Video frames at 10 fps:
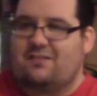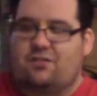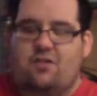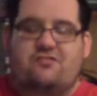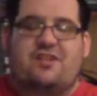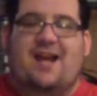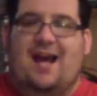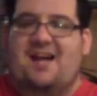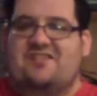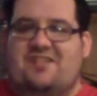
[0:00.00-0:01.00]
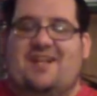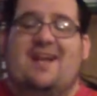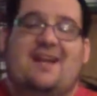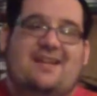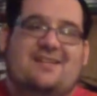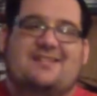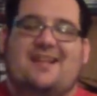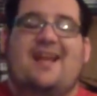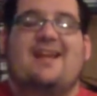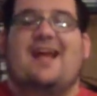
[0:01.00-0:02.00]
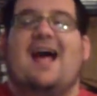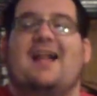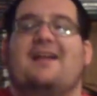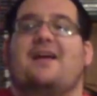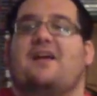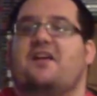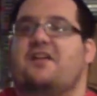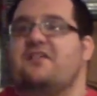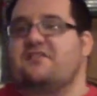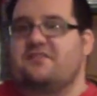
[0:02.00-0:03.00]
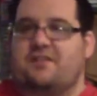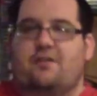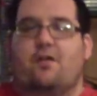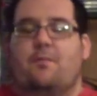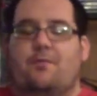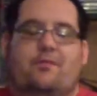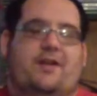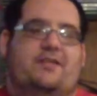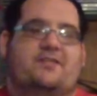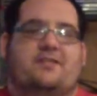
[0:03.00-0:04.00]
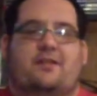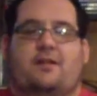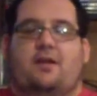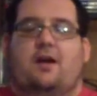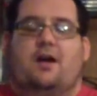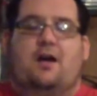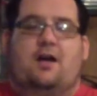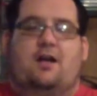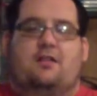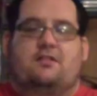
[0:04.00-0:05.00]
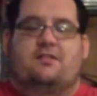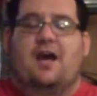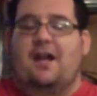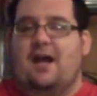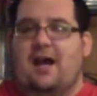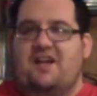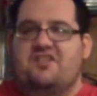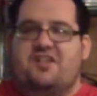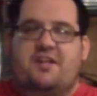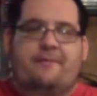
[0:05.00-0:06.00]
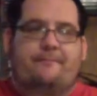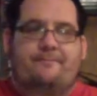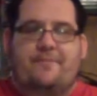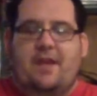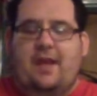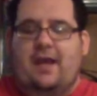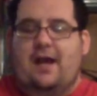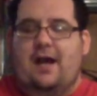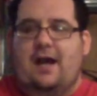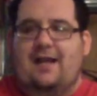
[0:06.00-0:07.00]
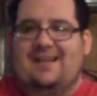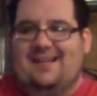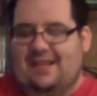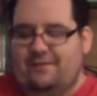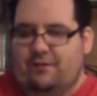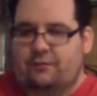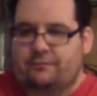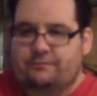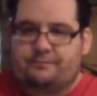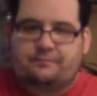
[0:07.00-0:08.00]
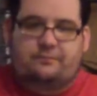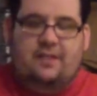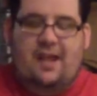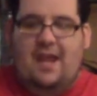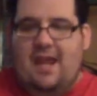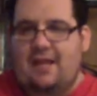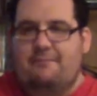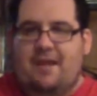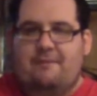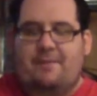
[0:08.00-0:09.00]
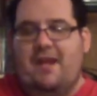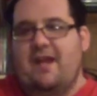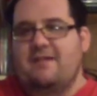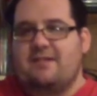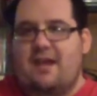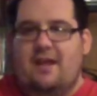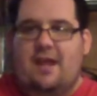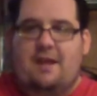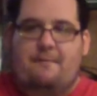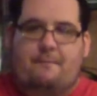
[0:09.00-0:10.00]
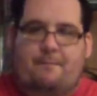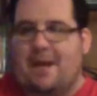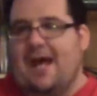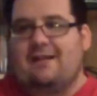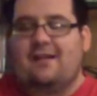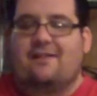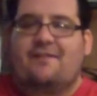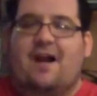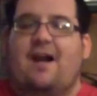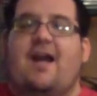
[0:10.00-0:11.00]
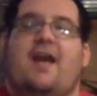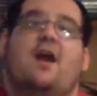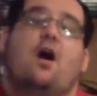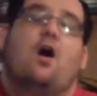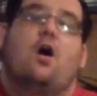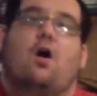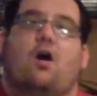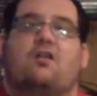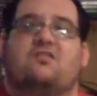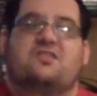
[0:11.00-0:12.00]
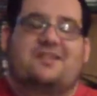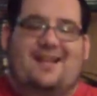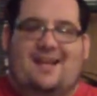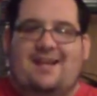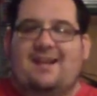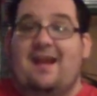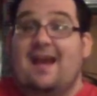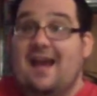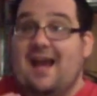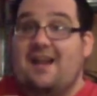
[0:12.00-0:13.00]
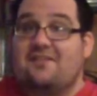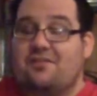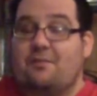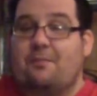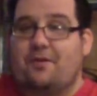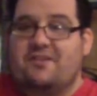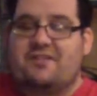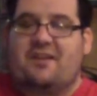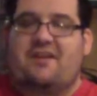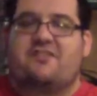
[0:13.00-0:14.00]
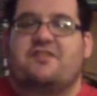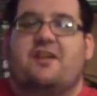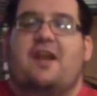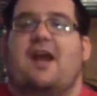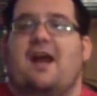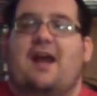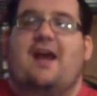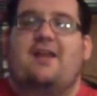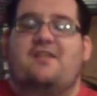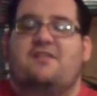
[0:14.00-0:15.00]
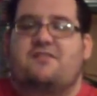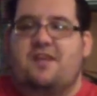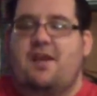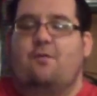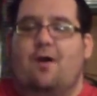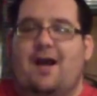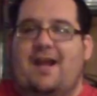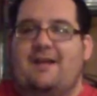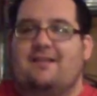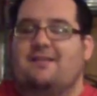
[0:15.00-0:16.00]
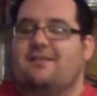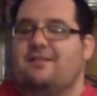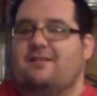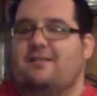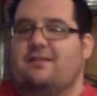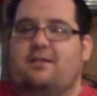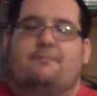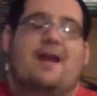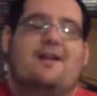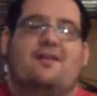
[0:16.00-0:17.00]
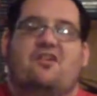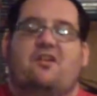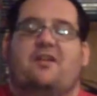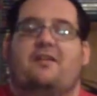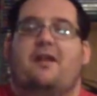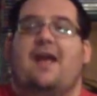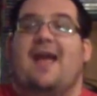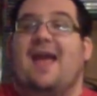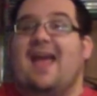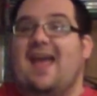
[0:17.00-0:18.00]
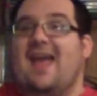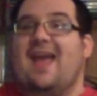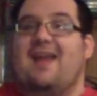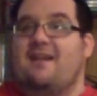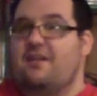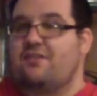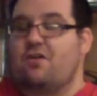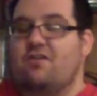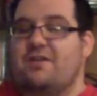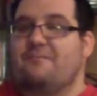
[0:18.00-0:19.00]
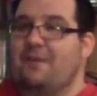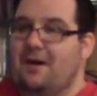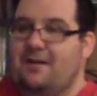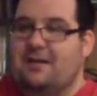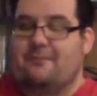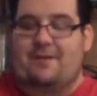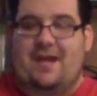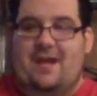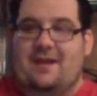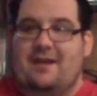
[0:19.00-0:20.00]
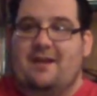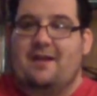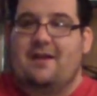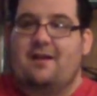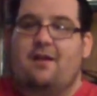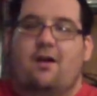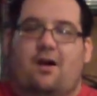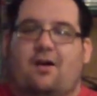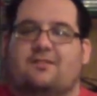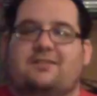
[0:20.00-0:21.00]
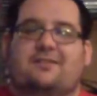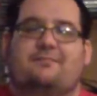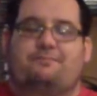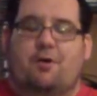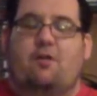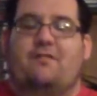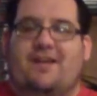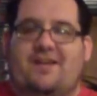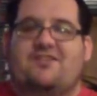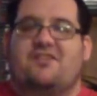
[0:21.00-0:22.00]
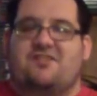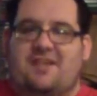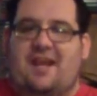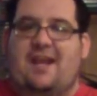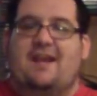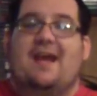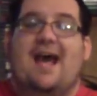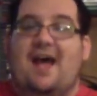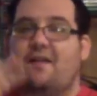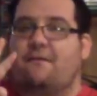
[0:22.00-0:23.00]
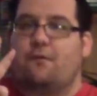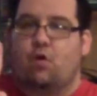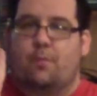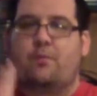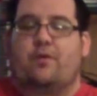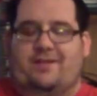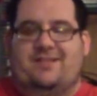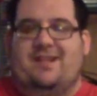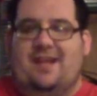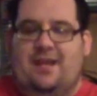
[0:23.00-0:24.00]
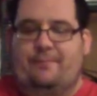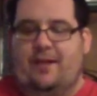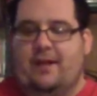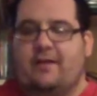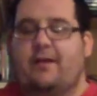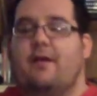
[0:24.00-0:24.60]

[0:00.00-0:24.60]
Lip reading: Yoshihashi stand at 0 points. Tanahashi, Evil, Hangman Page, and Bad Luck Fale all stand at 2 points each. And Jay White, Michael Elgin, and Togi Makabe both each stand at 4 points in A block.